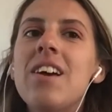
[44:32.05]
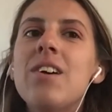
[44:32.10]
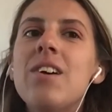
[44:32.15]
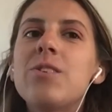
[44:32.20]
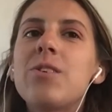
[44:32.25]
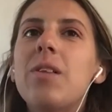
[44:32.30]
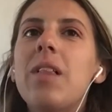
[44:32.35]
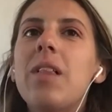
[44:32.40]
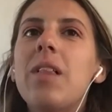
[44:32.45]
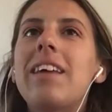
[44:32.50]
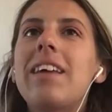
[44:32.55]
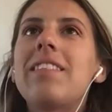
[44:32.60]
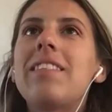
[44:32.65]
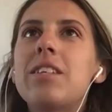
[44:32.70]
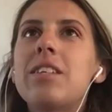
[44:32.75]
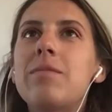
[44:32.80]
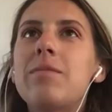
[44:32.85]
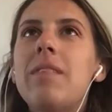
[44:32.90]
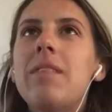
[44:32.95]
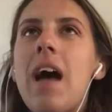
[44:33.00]
So like
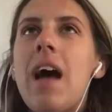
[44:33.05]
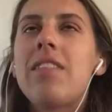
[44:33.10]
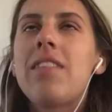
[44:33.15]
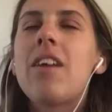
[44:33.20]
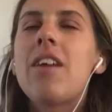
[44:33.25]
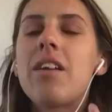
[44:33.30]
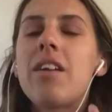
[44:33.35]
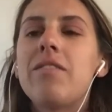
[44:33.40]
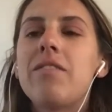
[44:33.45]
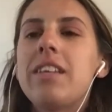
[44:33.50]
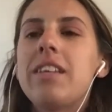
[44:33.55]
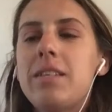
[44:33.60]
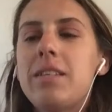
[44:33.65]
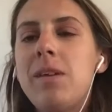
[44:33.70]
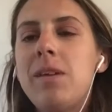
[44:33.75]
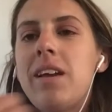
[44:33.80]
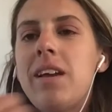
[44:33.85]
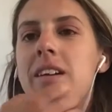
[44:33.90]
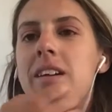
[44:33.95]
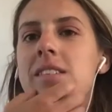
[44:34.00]
this, I thought of this
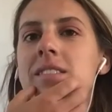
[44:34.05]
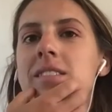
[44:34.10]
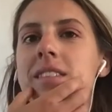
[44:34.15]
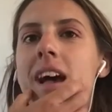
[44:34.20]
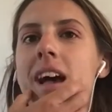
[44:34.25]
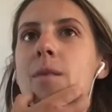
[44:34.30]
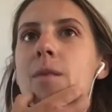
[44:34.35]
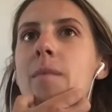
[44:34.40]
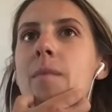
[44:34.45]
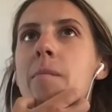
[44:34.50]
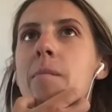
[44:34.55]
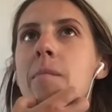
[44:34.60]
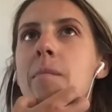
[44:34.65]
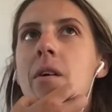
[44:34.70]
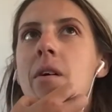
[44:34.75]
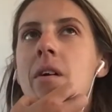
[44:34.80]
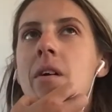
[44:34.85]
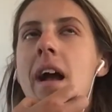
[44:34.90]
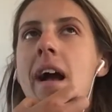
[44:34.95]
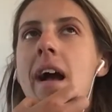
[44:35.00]
because I
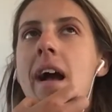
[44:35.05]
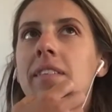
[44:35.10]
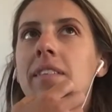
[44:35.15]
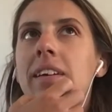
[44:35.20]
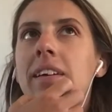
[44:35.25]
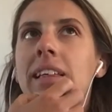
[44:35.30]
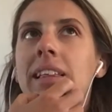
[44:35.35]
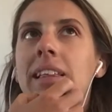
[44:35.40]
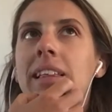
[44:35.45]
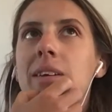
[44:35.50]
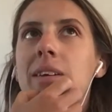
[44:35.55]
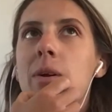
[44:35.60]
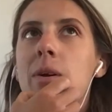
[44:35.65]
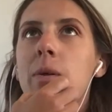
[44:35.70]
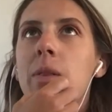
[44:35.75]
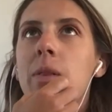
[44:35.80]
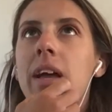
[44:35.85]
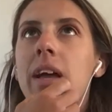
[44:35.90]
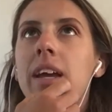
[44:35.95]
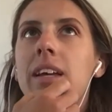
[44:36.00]
remember having, you
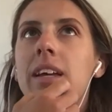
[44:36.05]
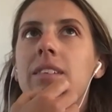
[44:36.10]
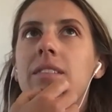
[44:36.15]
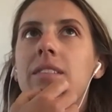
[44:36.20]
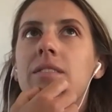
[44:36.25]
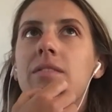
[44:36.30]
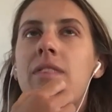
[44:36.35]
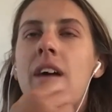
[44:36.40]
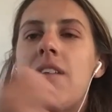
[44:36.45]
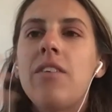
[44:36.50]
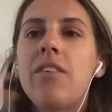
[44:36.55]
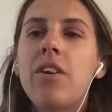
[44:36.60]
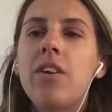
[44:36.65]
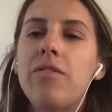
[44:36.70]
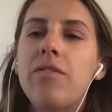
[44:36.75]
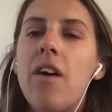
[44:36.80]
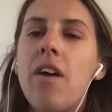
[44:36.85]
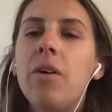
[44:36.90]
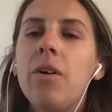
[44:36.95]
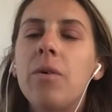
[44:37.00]
know, like 500
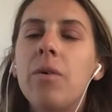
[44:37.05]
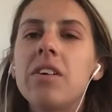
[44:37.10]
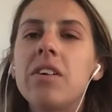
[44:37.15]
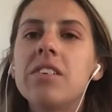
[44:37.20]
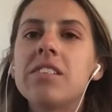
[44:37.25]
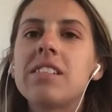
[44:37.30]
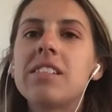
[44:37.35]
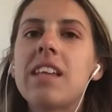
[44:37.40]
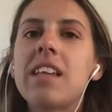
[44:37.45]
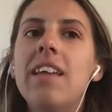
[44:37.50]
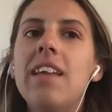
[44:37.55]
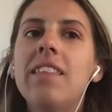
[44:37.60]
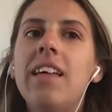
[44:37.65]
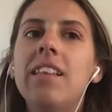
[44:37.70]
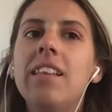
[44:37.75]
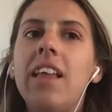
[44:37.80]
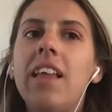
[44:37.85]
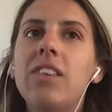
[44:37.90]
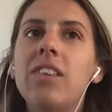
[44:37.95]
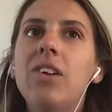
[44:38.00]
followers and
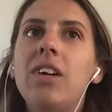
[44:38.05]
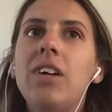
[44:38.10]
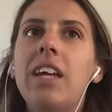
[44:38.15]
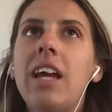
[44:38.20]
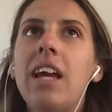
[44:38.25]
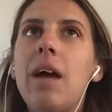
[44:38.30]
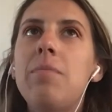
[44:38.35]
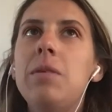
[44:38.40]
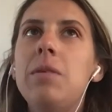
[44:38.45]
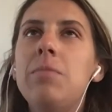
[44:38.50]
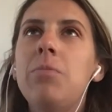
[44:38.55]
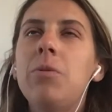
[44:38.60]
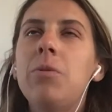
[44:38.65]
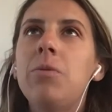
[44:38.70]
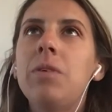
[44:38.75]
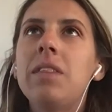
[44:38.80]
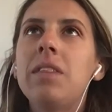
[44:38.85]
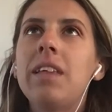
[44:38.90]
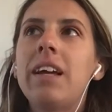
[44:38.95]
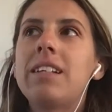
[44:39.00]
then like looking at people
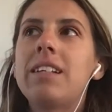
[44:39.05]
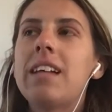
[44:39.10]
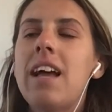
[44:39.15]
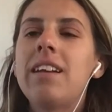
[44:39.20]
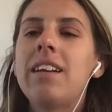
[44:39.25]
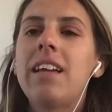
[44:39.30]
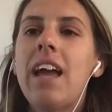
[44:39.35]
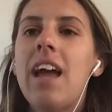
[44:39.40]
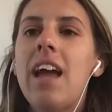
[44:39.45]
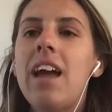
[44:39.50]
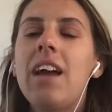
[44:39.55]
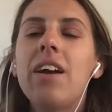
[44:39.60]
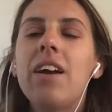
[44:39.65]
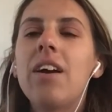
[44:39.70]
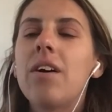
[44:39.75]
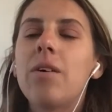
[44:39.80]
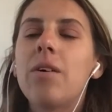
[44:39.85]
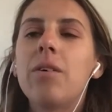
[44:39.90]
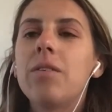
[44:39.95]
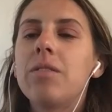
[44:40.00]
with like
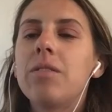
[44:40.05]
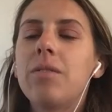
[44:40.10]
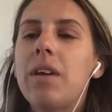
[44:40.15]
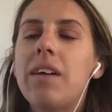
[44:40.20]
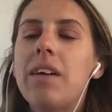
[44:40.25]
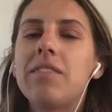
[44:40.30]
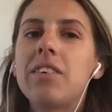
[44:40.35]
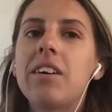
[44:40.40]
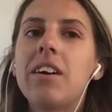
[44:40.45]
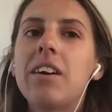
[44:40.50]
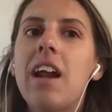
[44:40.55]
10K or whatever.